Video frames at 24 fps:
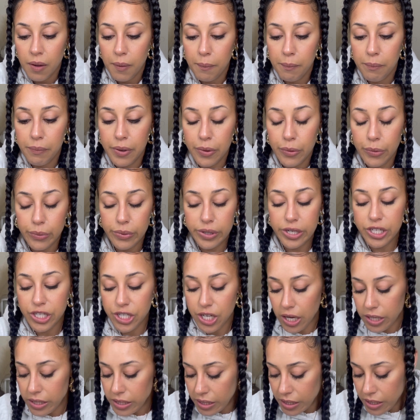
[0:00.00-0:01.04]
But we
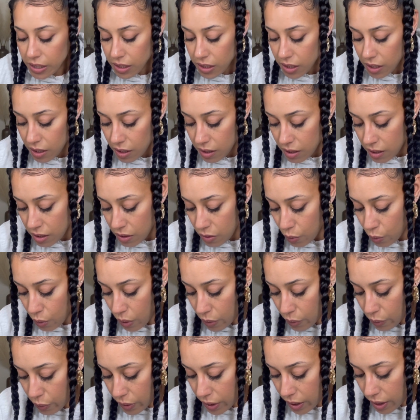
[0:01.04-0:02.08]
shall see when